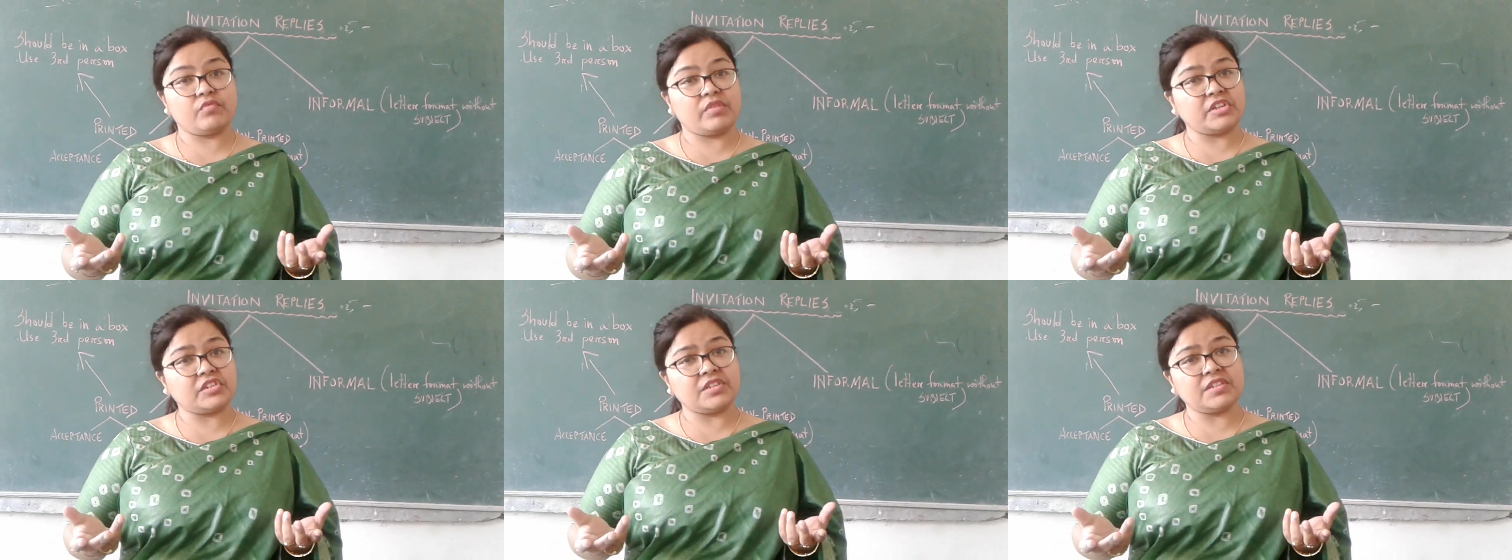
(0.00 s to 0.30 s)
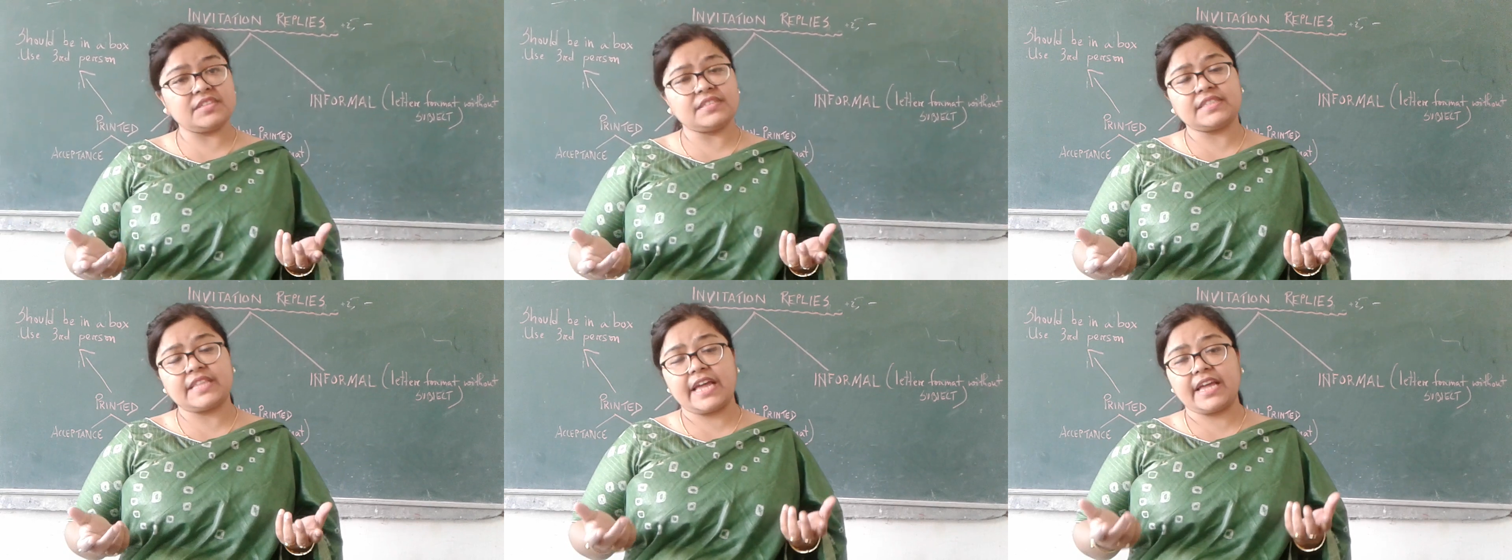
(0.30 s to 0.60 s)

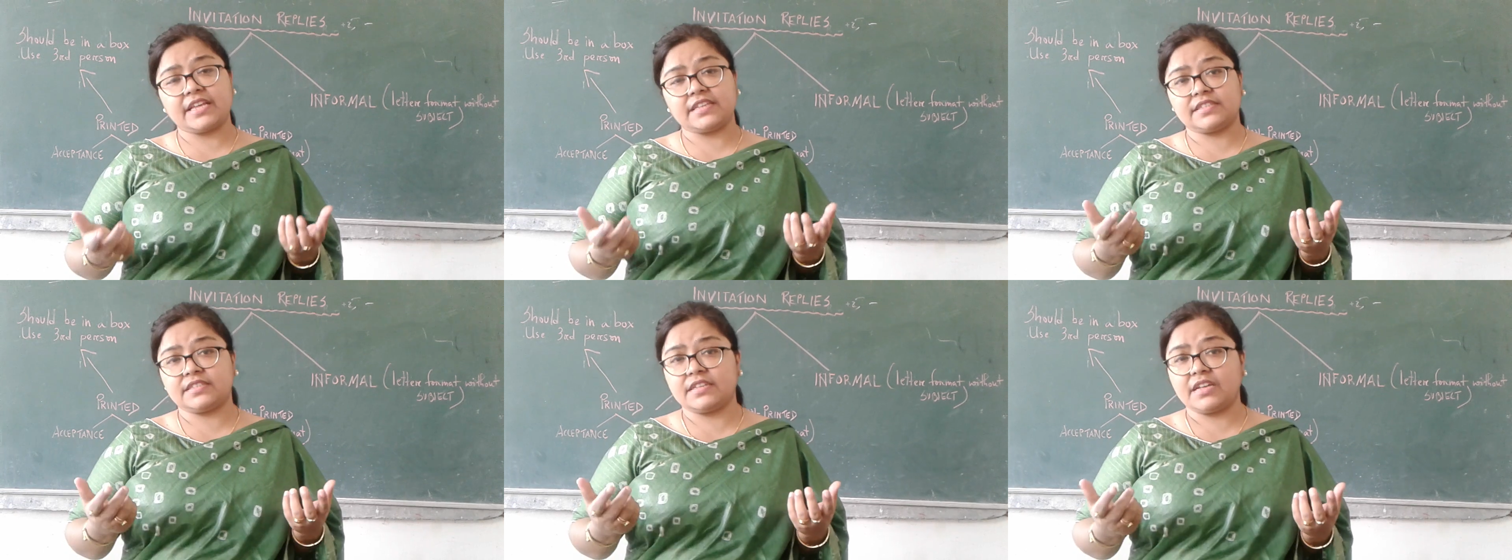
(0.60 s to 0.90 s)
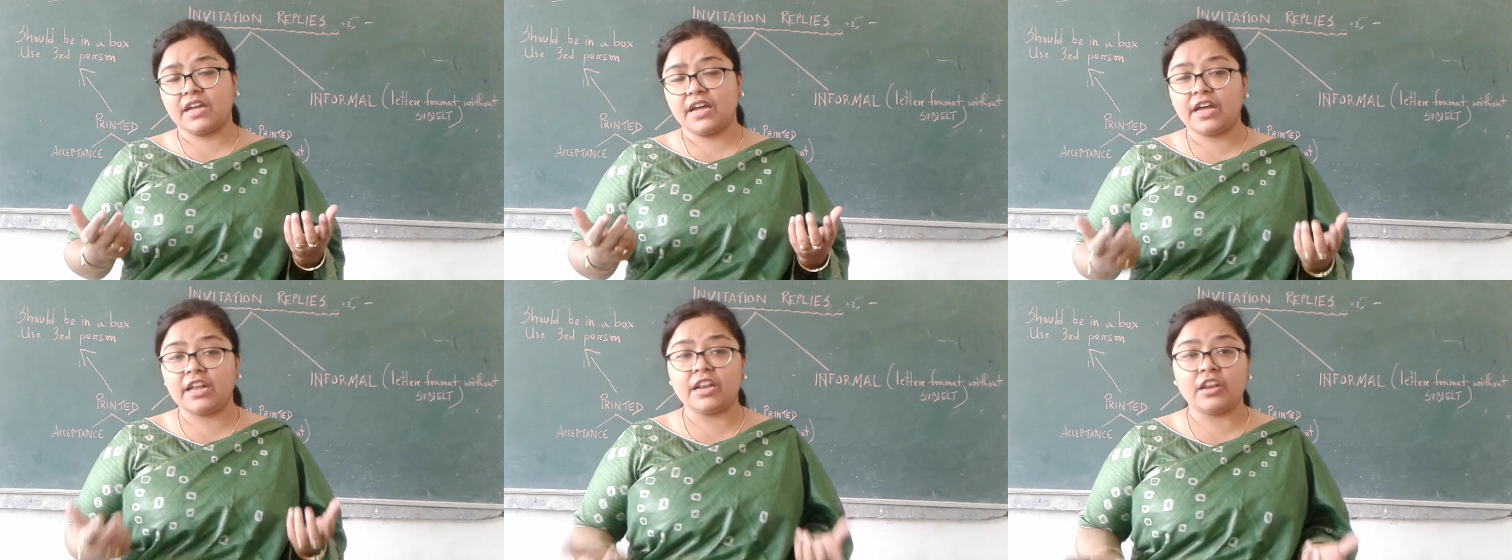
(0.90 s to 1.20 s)
questions.
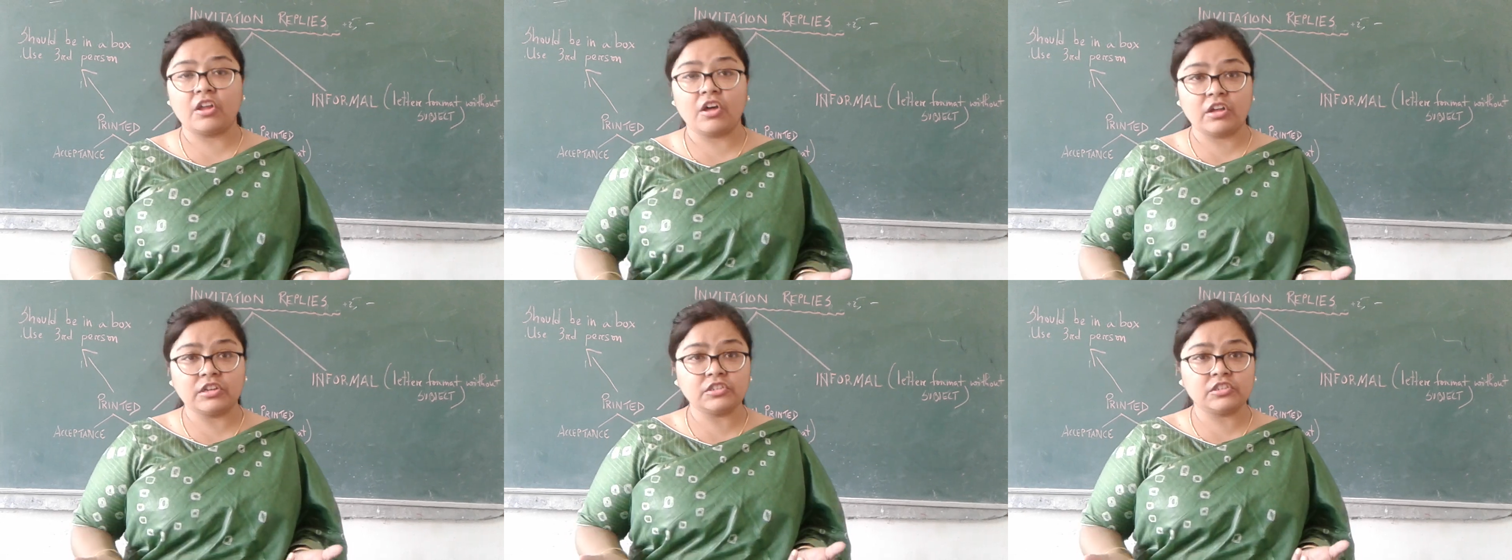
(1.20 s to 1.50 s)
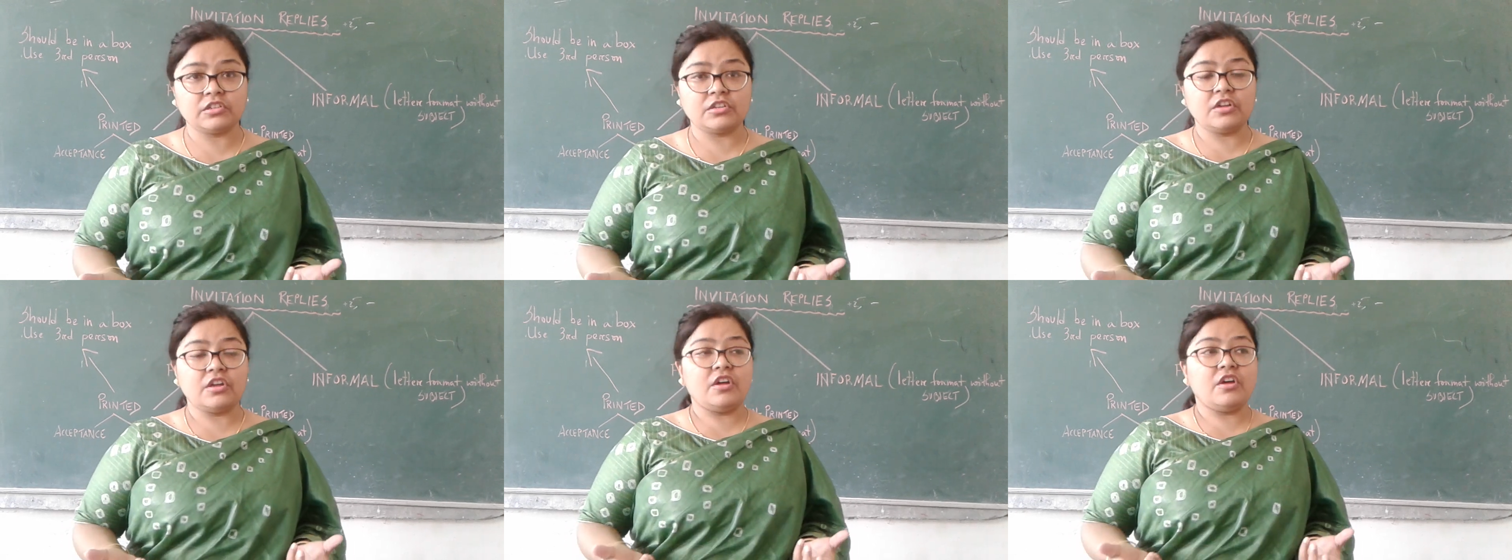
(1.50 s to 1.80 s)
Thanks a lot